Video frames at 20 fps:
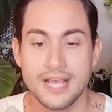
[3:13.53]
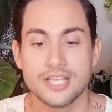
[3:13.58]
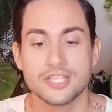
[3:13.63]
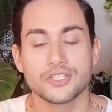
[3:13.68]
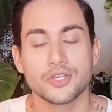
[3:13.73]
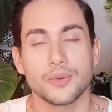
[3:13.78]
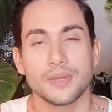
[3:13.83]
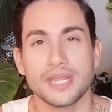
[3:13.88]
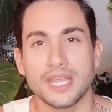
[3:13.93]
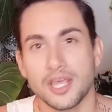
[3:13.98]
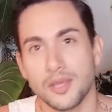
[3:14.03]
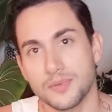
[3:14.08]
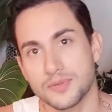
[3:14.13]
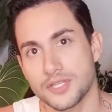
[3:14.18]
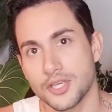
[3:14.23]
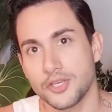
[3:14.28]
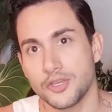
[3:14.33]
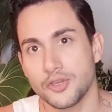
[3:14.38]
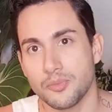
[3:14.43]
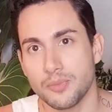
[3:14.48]
So it keeps
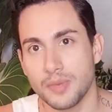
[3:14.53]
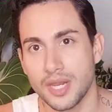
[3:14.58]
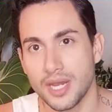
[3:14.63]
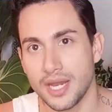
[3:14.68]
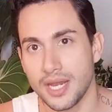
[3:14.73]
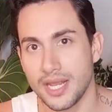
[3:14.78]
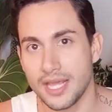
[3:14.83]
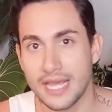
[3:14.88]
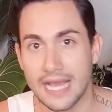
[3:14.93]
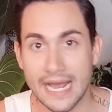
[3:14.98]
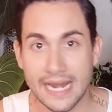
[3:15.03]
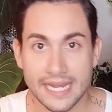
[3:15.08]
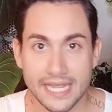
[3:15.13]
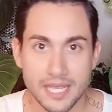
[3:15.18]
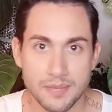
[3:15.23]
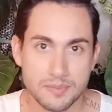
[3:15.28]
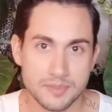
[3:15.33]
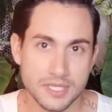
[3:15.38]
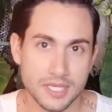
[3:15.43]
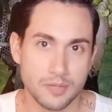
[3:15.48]
the humidity and
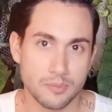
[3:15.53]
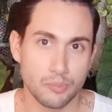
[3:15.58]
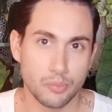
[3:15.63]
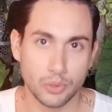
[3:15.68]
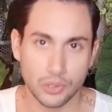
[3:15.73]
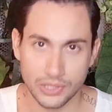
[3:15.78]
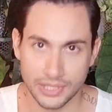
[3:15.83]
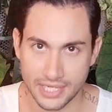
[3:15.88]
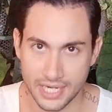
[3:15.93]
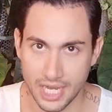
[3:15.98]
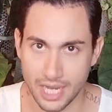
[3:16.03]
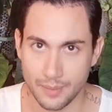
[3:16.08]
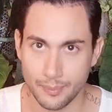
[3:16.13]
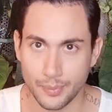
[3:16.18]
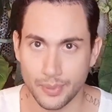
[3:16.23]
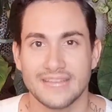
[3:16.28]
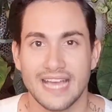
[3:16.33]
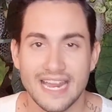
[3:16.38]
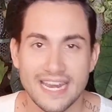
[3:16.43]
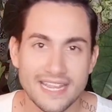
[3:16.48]
keeps it pulling up.
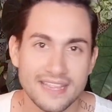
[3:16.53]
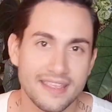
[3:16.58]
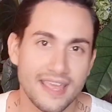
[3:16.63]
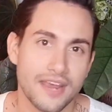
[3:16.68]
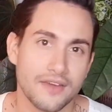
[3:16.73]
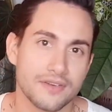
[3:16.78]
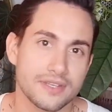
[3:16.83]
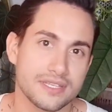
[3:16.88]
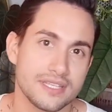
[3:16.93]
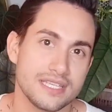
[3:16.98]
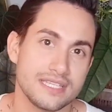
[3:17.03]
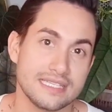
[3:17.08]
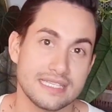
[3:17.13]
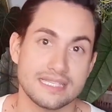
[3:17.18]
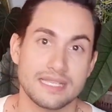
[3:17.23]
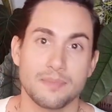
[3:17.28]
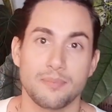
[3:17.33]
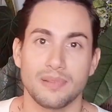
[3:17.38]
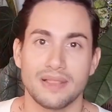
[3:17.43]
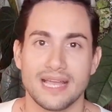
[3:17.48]
And it guarantees that
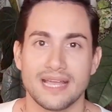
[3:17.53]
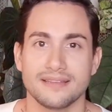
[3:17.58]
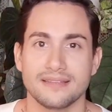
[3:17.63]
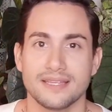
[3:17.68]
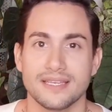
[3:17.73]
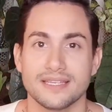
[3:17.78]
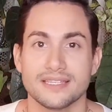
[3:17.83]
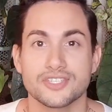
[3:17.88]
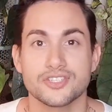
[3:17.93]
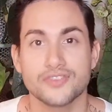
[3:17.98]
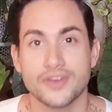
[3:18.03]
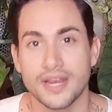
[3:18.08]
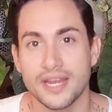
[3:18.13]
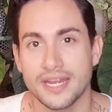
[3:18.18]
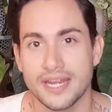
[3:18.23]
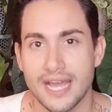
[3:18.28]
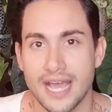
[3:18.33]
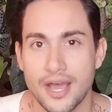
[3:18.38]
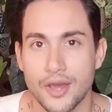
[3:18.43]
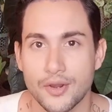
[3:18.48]
the plant is
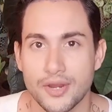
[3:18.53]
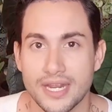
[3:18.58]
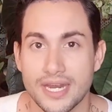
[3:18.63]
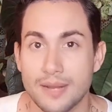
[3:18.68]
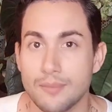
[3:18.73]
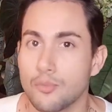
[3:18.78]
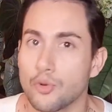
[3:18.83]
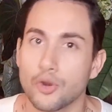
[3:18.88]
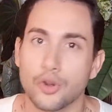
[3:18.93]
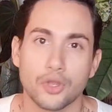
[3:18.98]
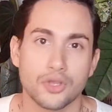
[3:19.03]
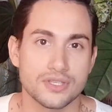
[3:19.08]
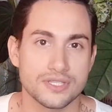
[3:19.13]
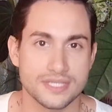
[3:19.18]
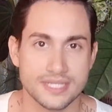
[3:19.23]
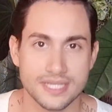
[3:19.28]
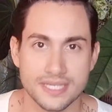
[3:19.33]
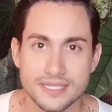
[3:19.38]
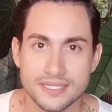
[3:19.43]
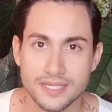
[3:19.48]
drying out in a more
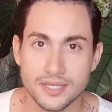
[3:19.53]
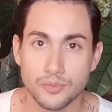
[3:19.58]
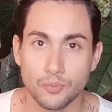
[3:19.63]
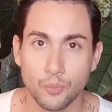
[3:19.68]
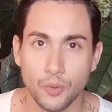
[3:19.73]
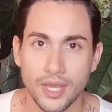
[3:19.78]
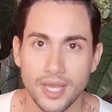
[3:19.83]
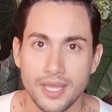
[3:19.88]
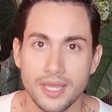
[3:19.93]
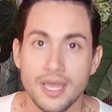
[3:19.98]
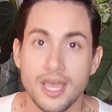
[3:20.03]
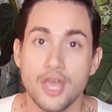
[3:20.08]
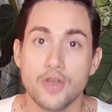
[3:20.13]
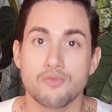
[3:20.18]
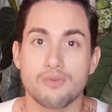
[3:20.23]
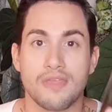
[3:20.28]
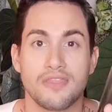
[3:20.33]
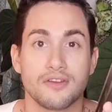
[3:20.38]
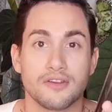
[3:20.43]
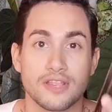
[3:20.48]
consistent way
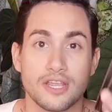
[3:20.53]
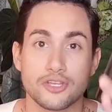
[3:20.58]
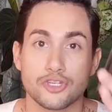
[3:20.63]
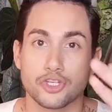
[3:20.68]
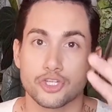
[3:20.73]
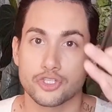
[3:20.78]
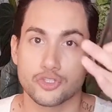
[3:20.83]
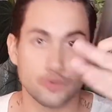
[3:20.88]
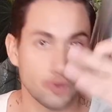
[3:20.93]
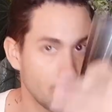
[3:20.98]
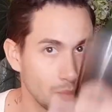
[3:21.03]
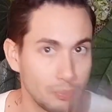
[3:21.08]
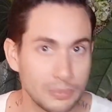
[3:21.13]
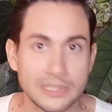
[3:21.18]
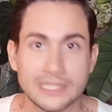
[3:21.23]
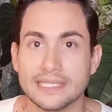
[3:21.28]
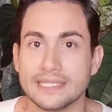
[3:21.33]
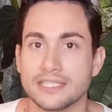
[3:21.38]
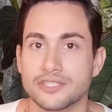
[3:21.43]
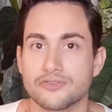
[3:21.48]
rather than just
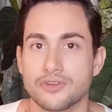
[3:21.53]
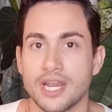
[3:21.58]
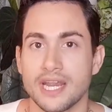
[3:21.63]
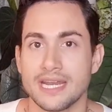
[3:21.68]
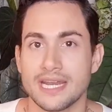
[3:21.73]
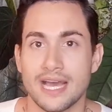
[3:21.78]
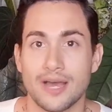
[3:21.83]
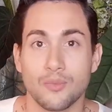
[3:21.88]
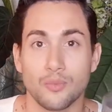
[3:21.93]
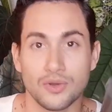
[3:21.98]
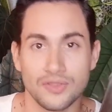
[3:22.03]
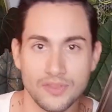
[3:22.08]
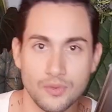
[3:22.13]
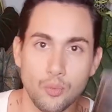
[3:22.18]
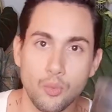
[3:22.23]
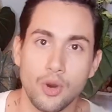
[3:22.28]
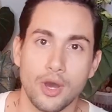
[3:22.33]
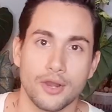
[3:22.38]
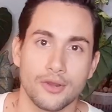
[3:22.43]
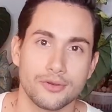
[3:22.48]
completely drying out when the
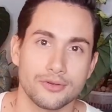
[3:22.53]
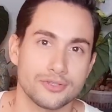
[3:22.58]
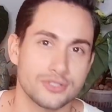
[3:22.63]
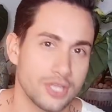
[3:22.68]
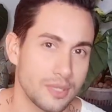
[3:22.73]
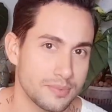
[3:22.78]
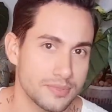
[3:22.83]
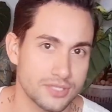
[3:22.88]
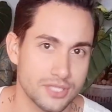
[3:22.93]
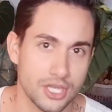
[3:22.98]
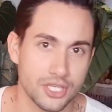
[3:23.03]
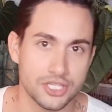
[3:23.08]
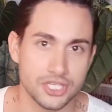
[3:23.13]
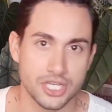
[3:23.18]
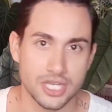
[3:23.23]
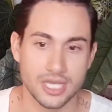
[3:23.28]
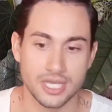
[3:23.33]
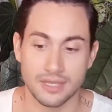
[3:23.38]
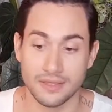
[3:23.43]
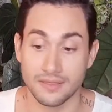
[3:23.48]
water stops
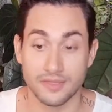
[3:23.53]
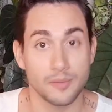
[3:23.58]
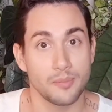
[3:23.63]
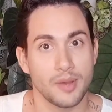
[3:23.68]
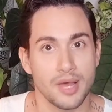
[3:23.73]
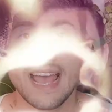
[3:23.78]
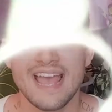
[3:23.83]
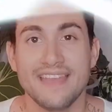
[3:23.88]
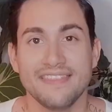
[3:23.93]
touching the pot.